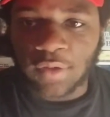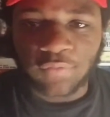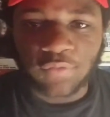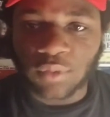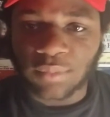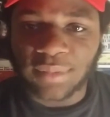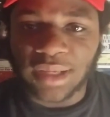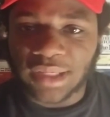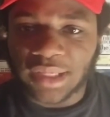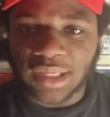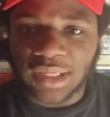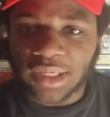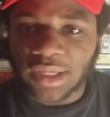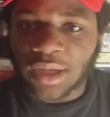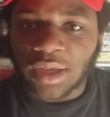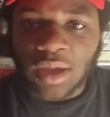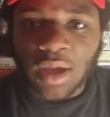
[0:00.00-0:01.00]
If you're
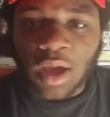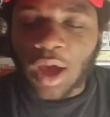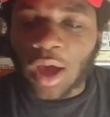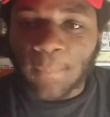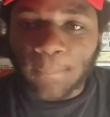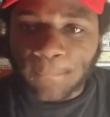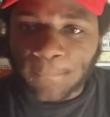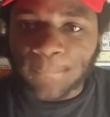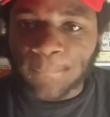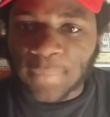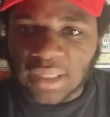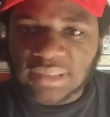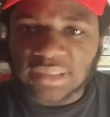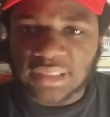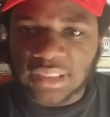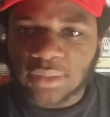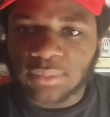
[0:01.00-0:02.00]
making a
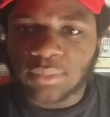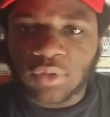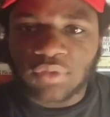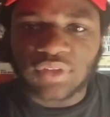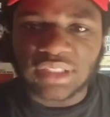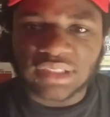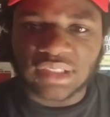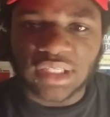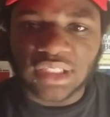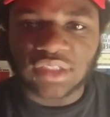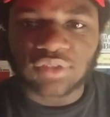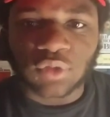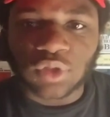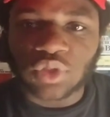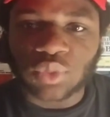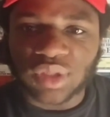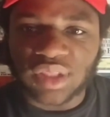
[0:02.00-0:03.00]
must-see movies
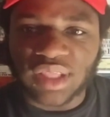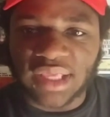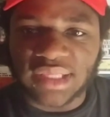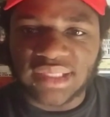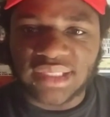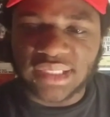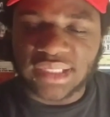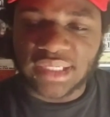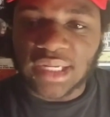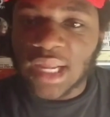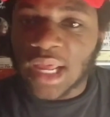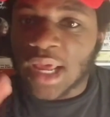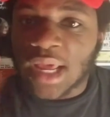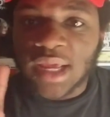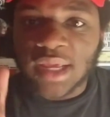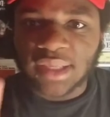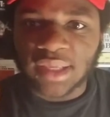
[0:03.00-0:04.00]
list for
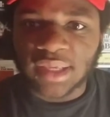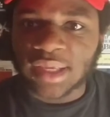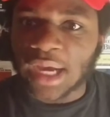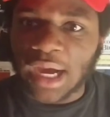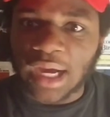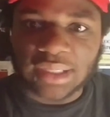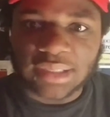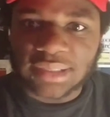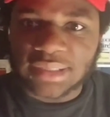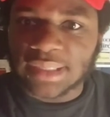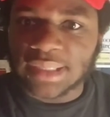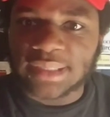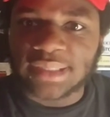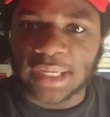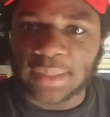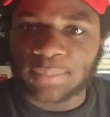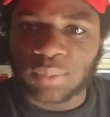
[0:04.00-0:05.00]
2018, you gotta
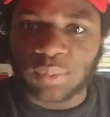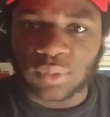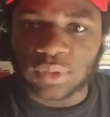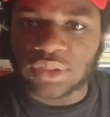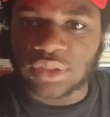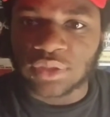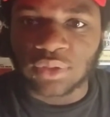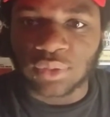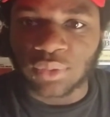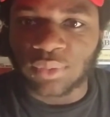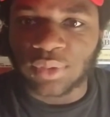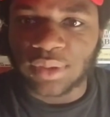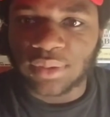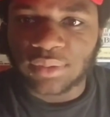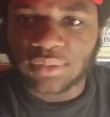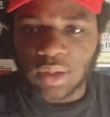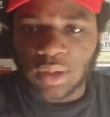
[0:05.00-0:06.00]
see Deadpool
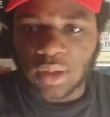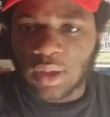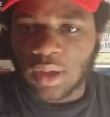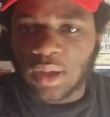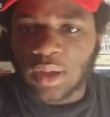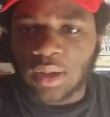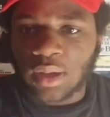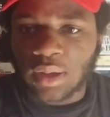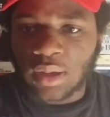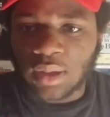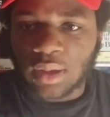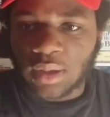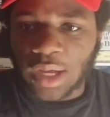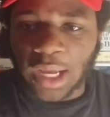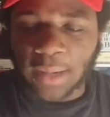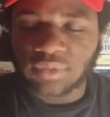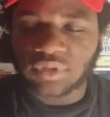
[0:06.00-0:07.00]
2.
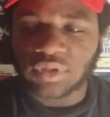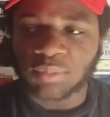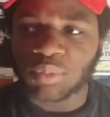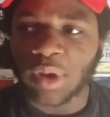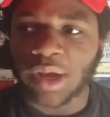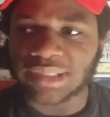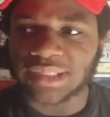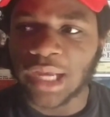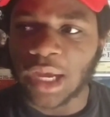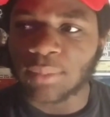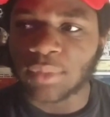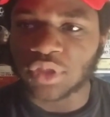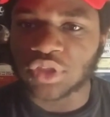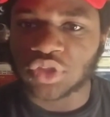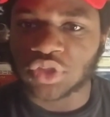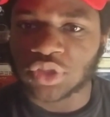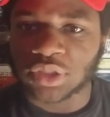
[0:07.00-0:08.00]
I'm surprised
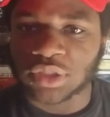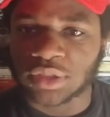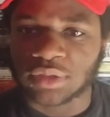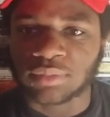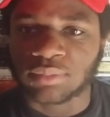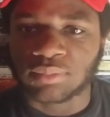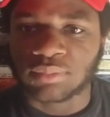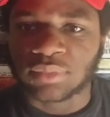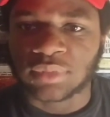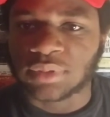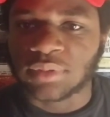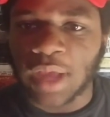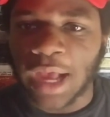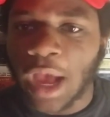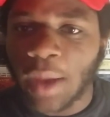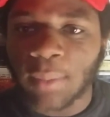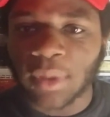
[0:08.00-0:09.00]
how much
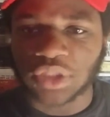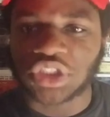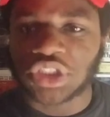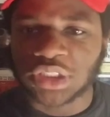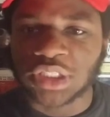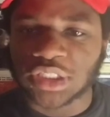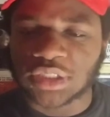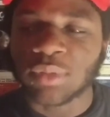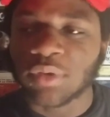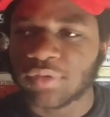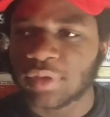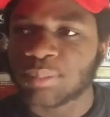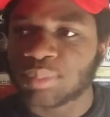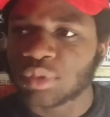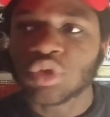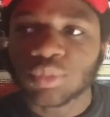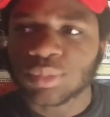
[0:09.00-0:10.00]
this
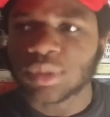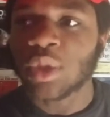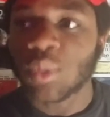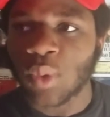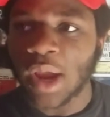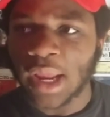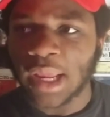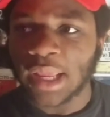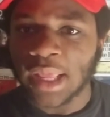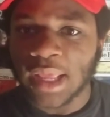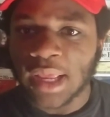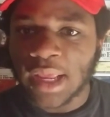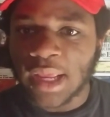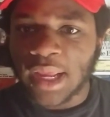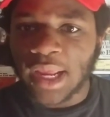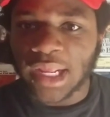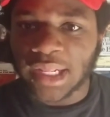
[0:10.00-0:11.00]
movie blew me
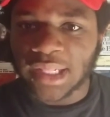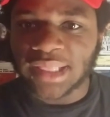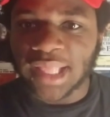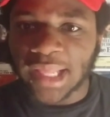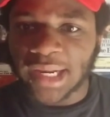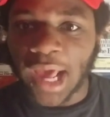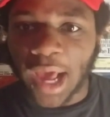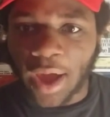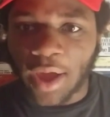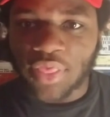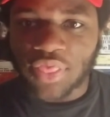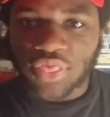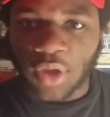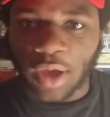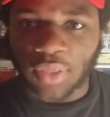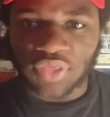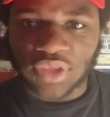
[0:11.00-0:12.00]
away, and that
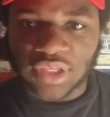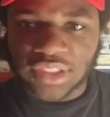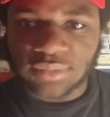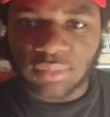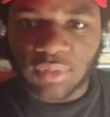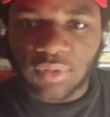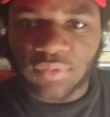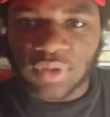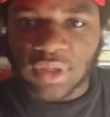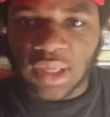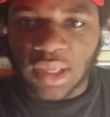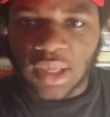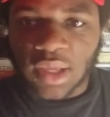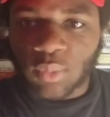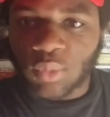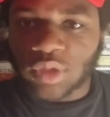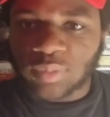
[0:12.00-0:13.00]
I thought this
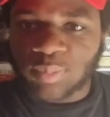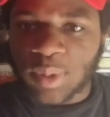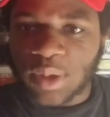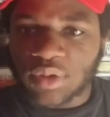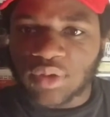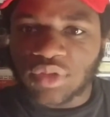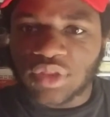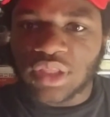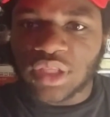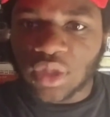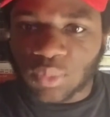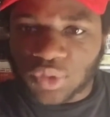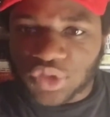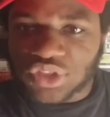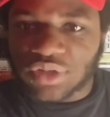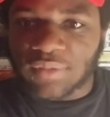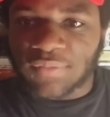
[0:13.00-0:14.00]
movie was better than
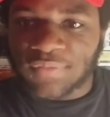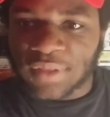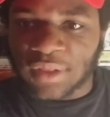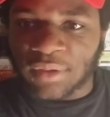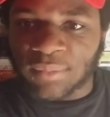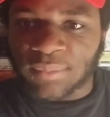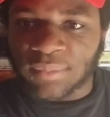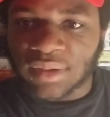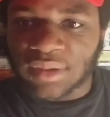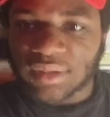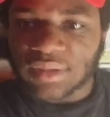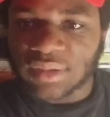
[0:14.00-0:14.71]
the original film.